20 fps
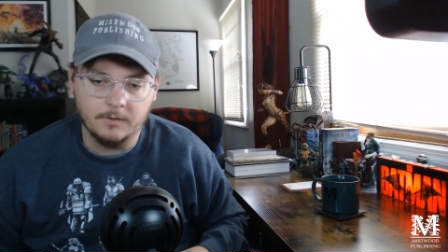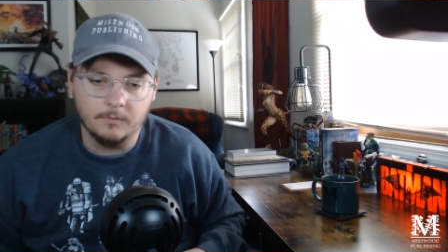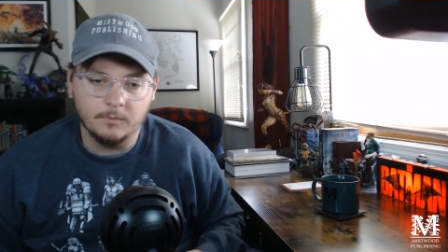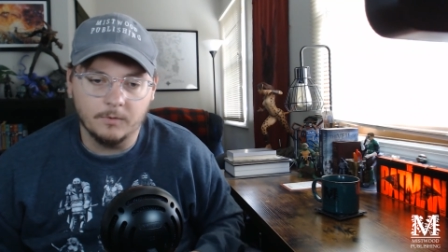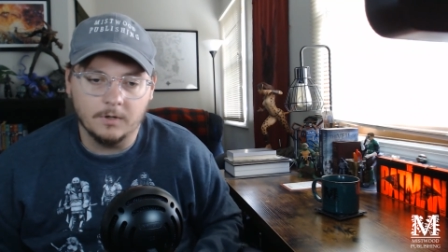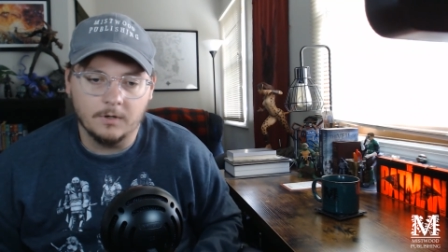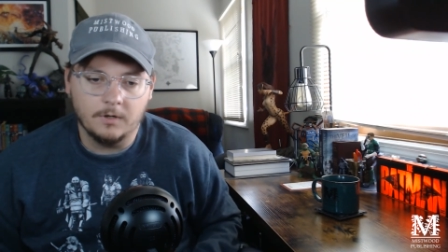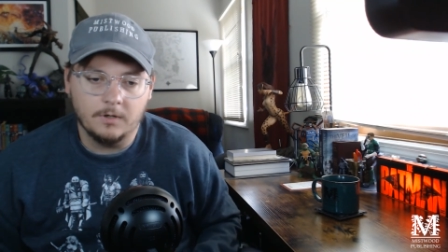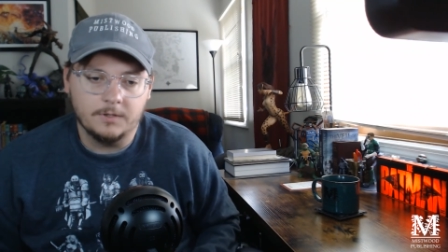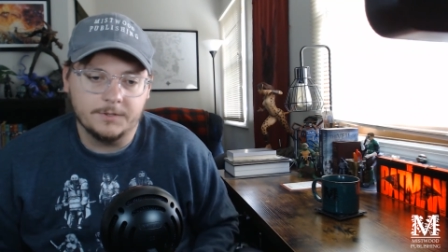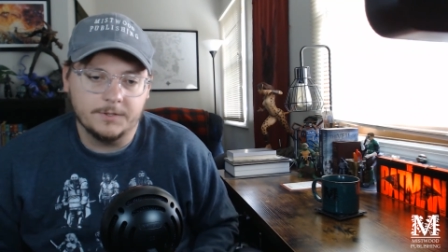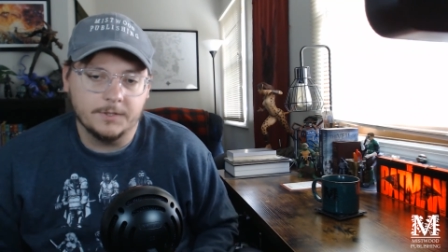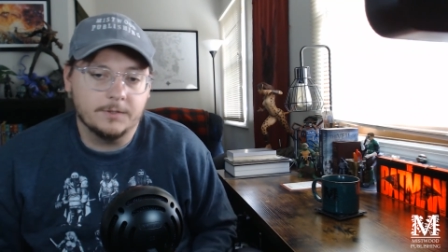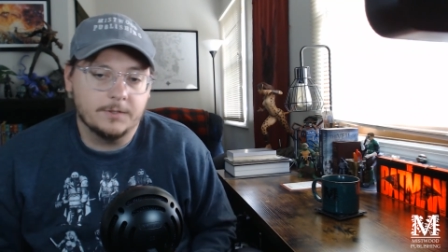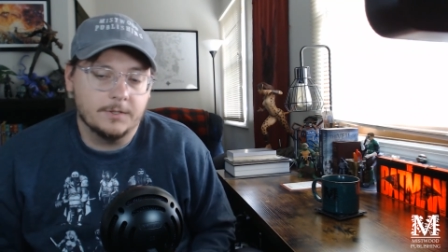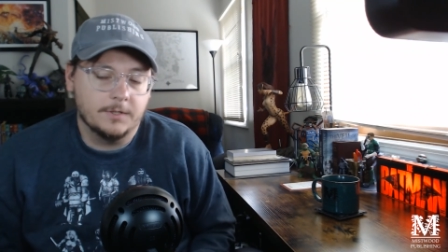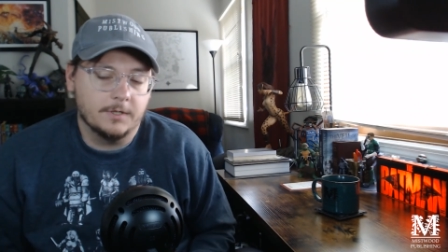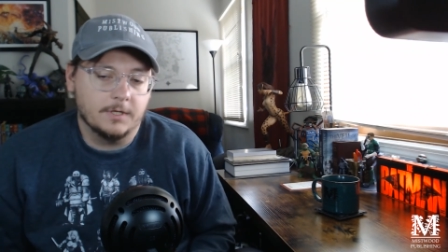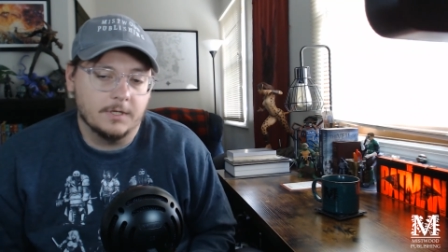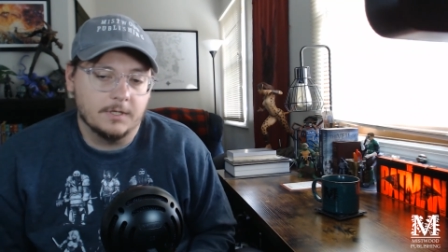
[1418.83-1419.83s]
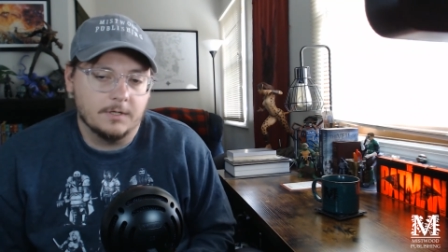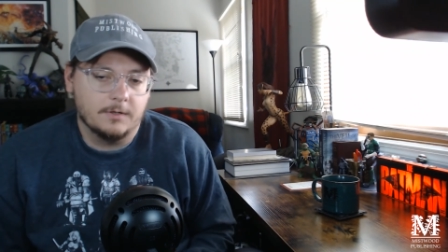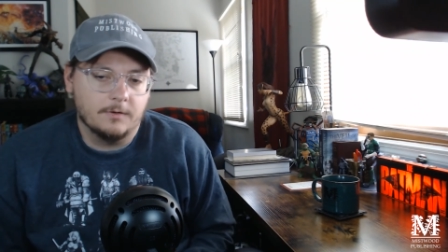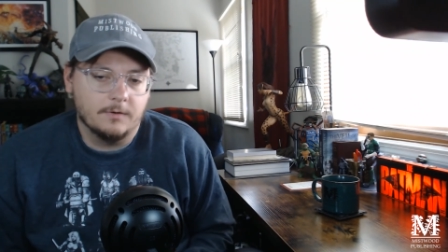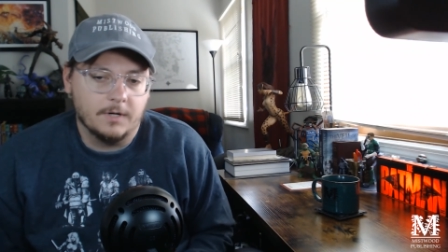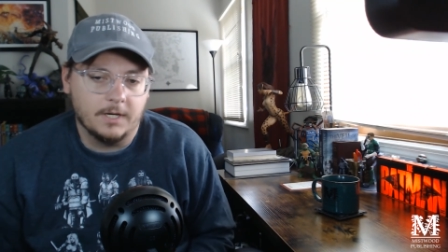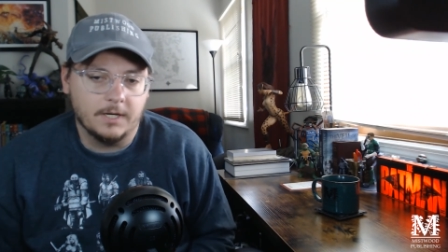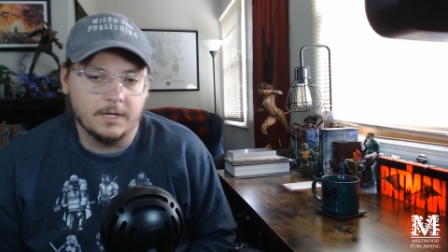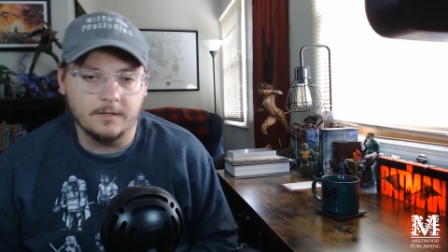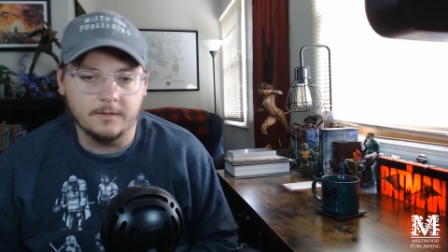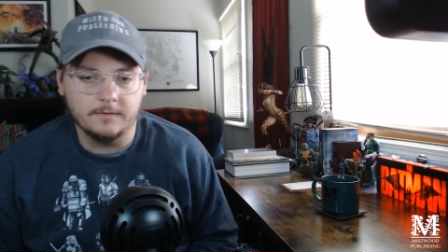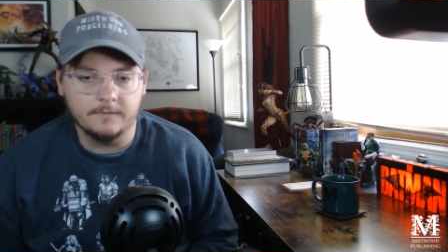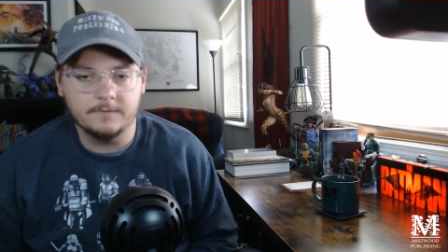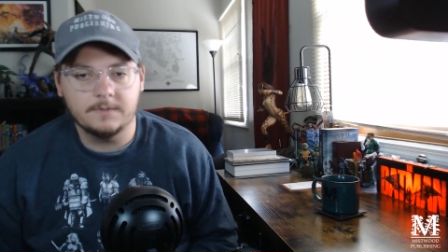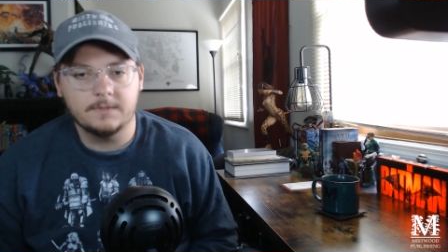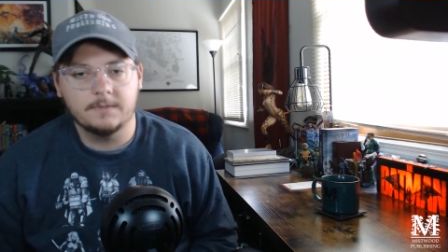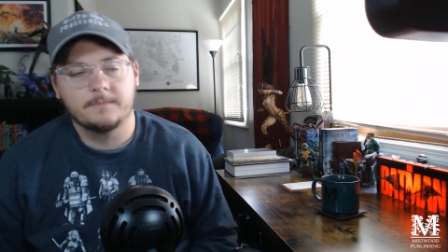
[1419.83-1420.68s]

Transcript: were also turned into gray elves.